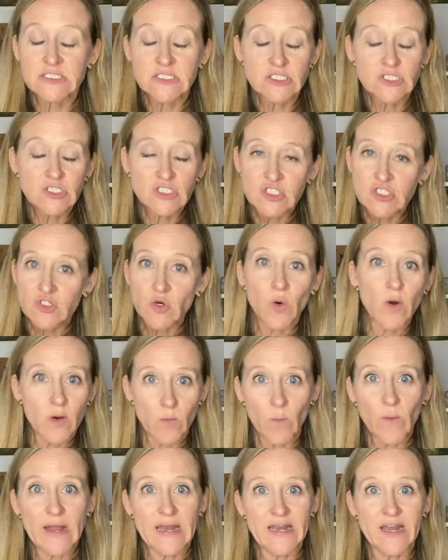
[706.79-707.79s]

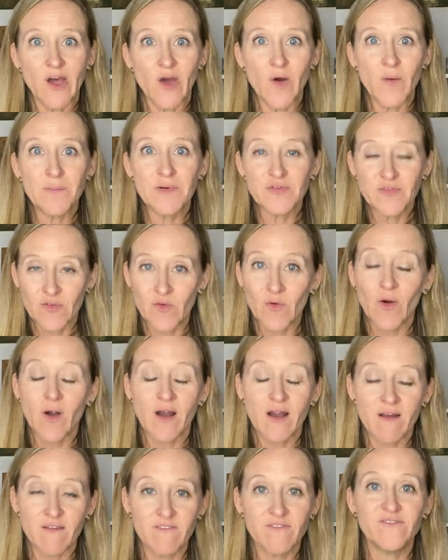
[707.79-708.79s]
short window
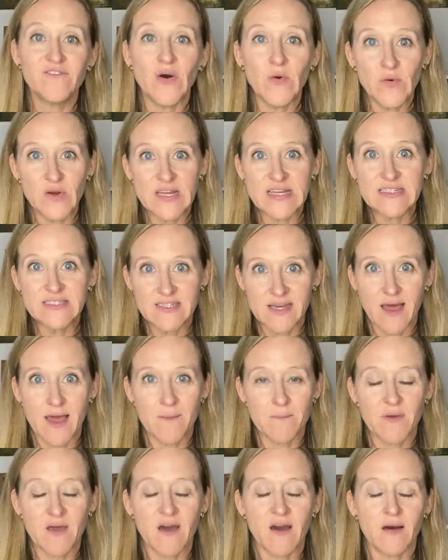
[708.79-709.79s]
before voting
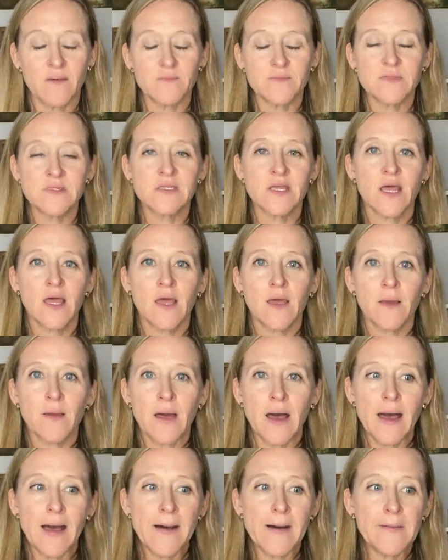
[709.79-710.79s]
time comes.
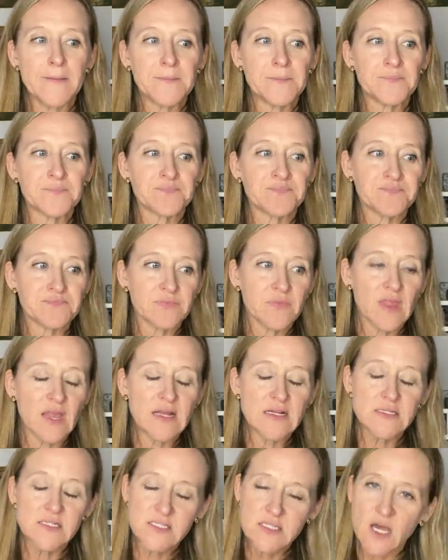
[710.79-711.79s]
Um,
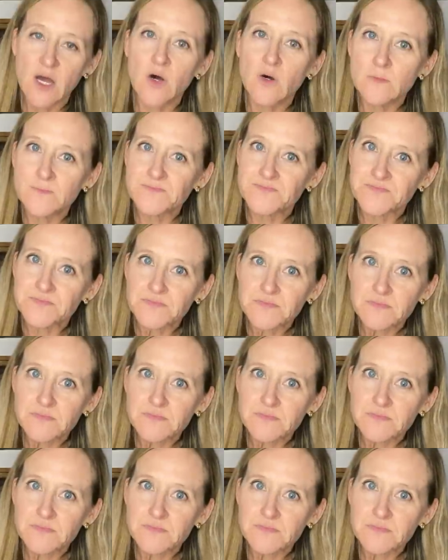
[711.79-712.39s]
so